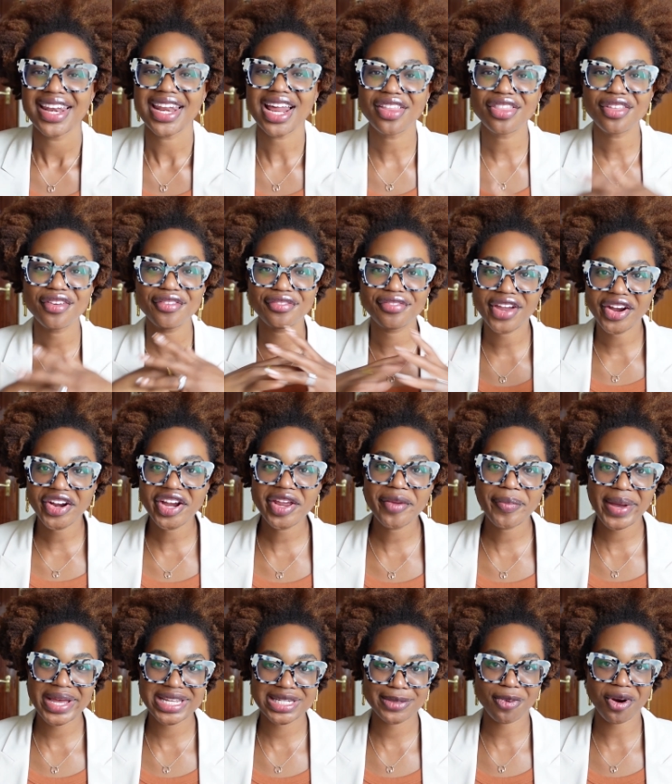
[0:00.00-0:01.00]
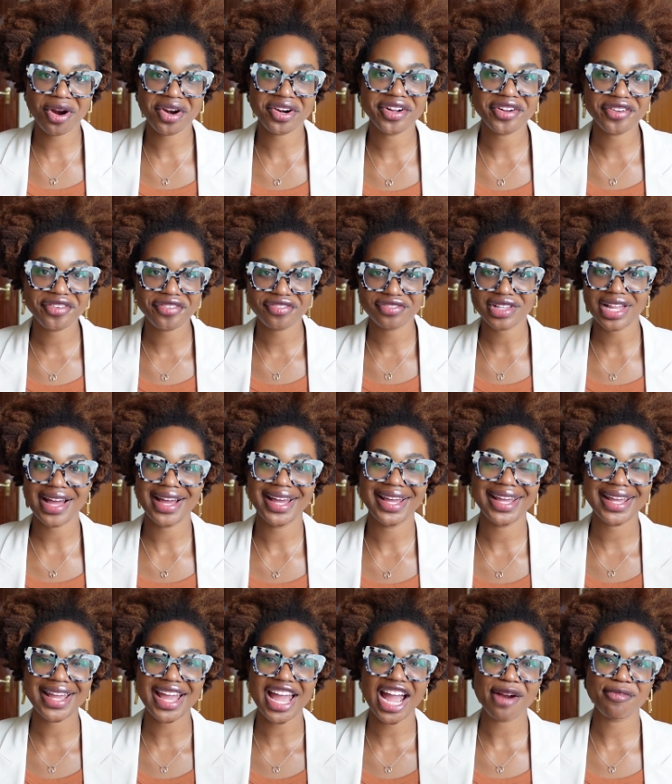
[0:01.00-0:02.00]
Now, the very best part of
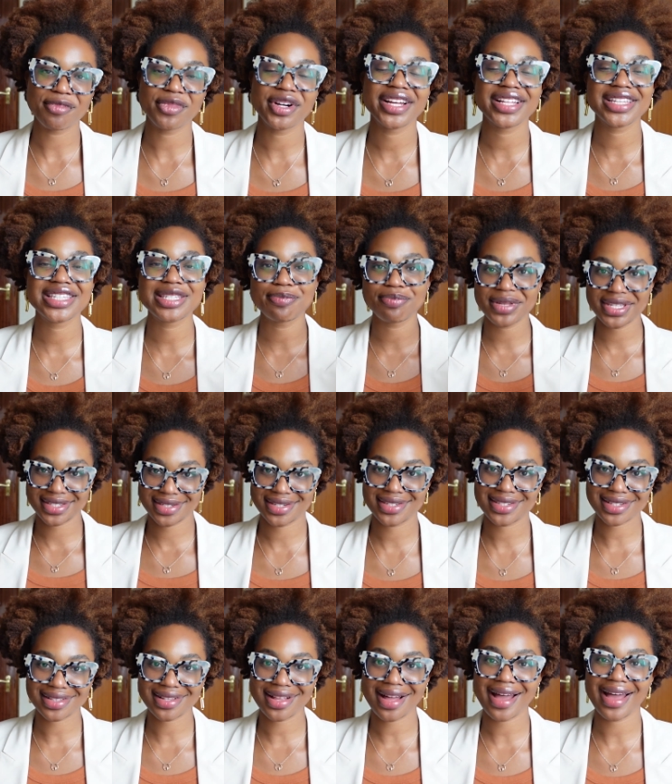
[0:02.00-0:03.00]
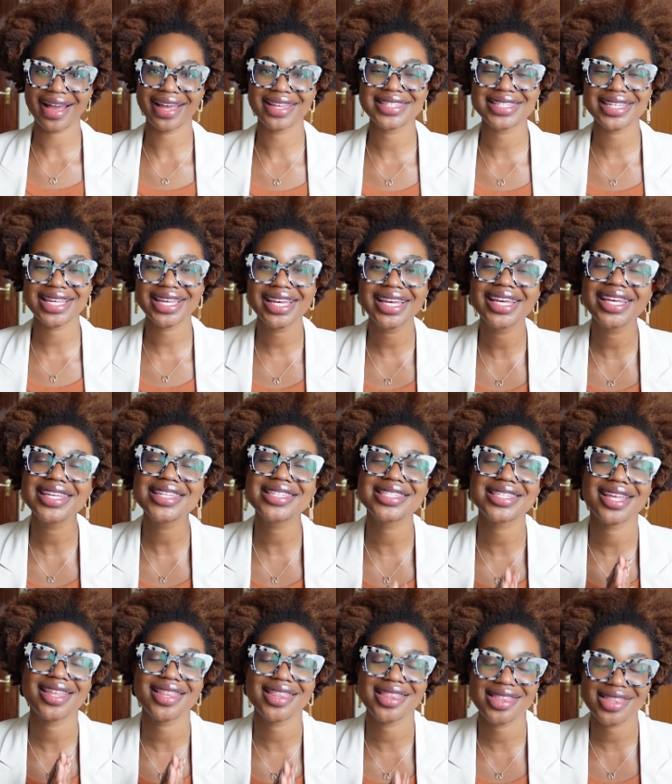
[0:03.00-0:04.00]
flying Emirates business class
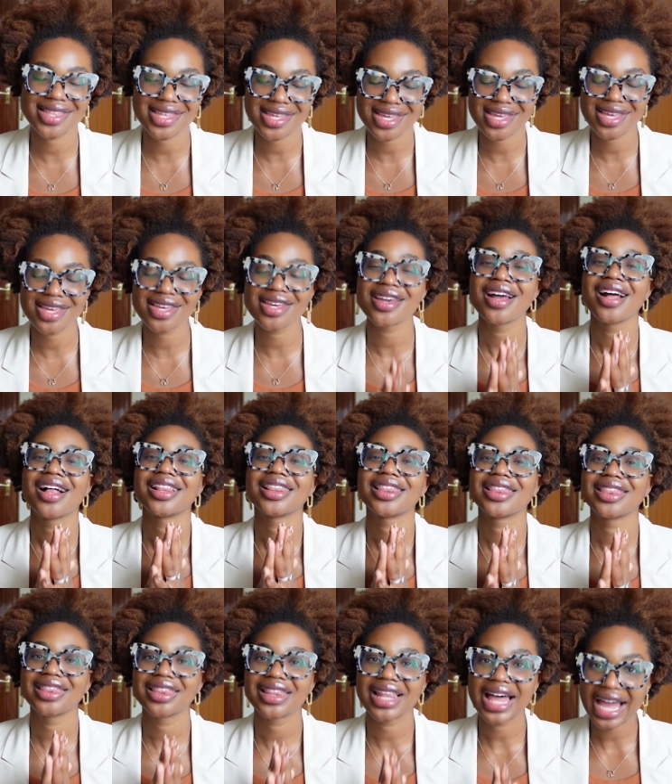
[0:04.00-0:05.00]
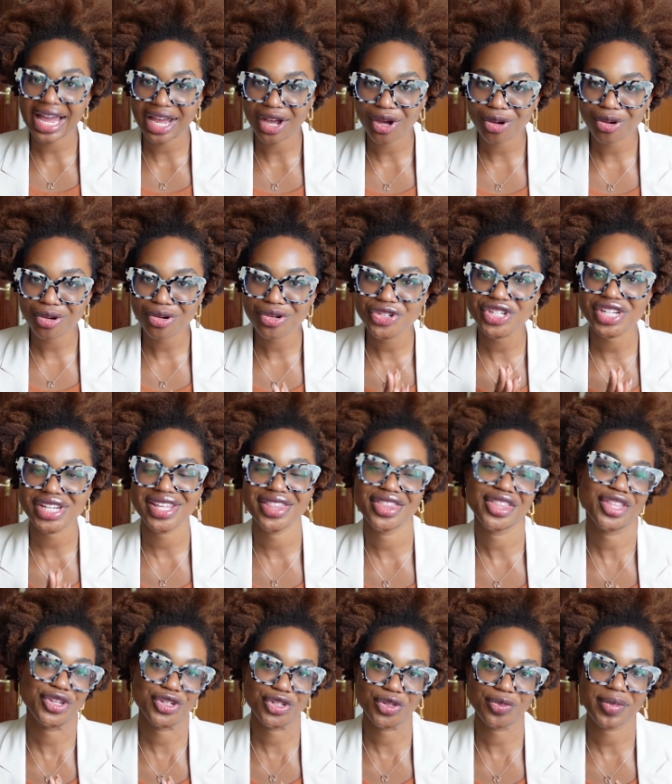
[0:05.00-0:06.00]
is the lounge in
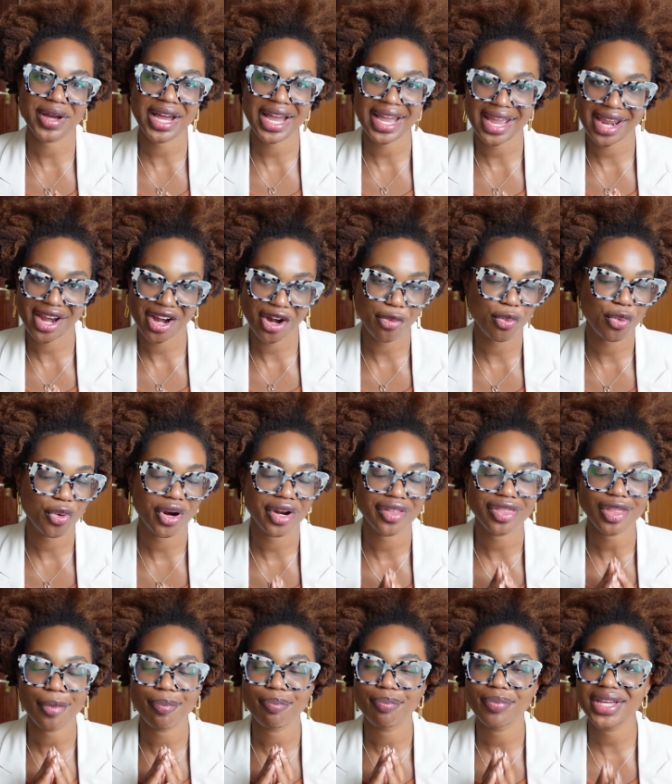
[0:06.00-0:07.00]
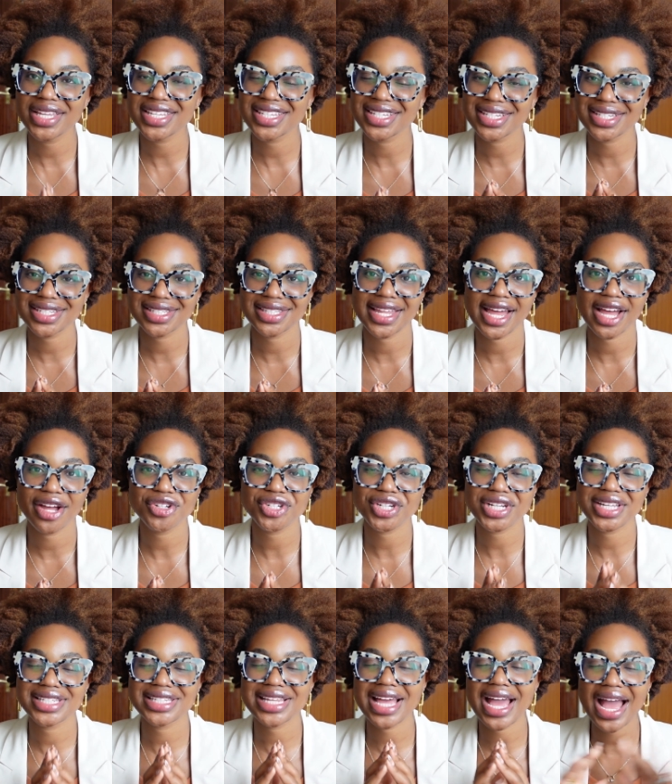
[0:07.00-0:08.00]
the Dubai airport. The business
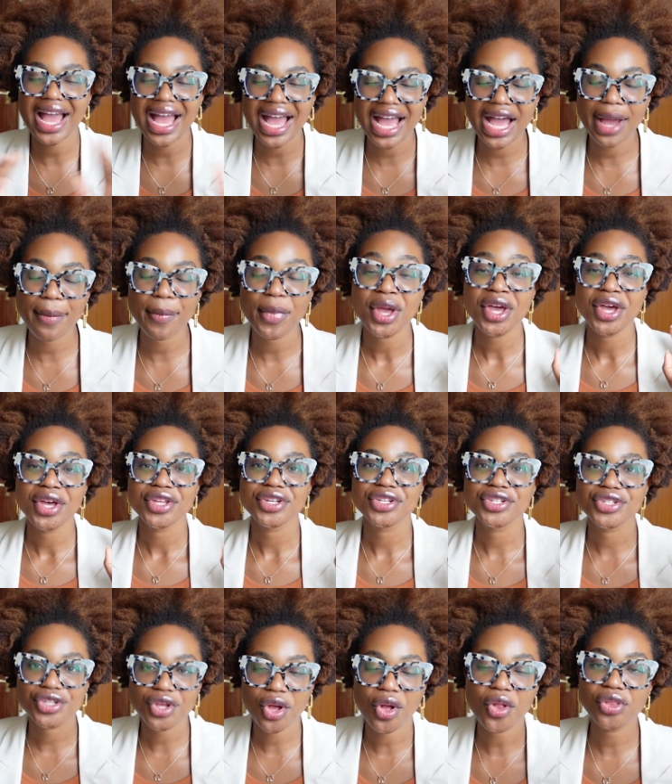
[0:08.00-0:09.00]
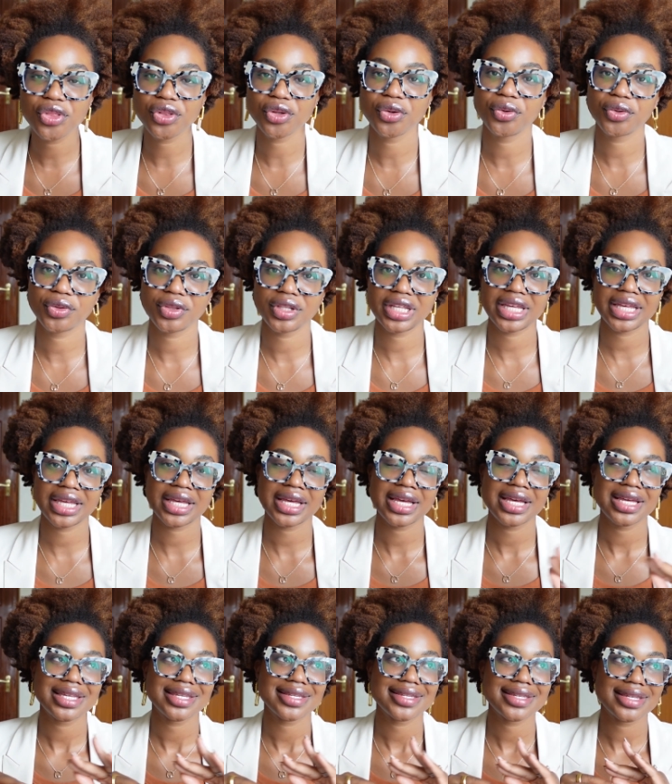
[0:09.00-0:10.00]
lounge is
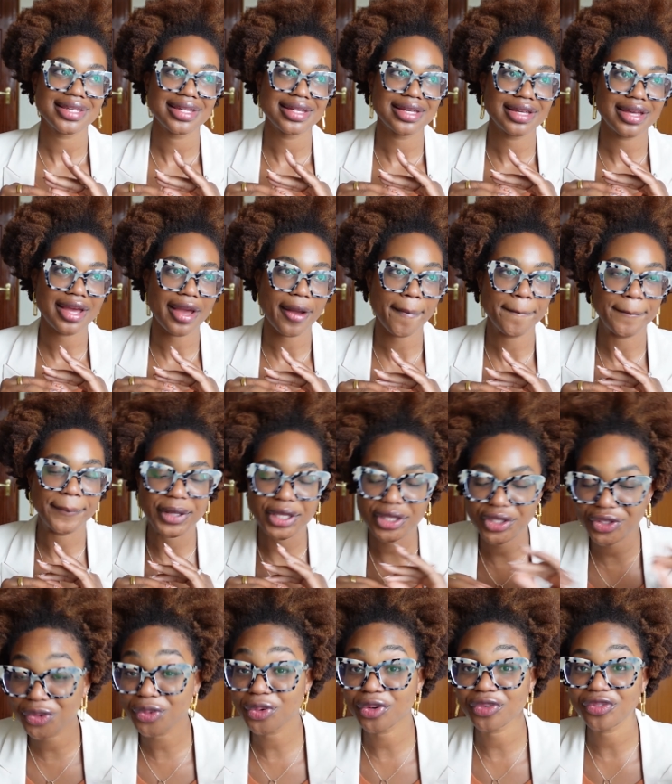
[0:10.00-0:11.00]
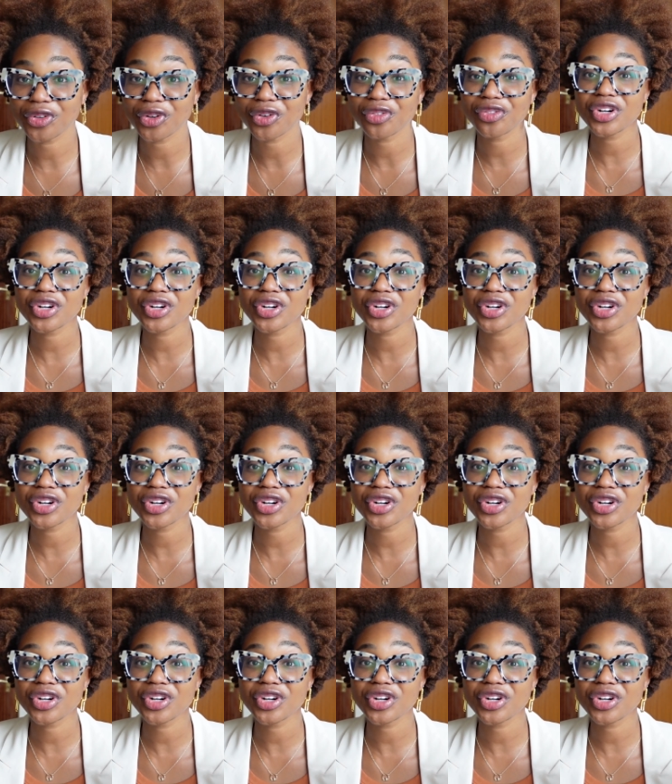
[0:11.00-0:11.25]
absolutely beautiful.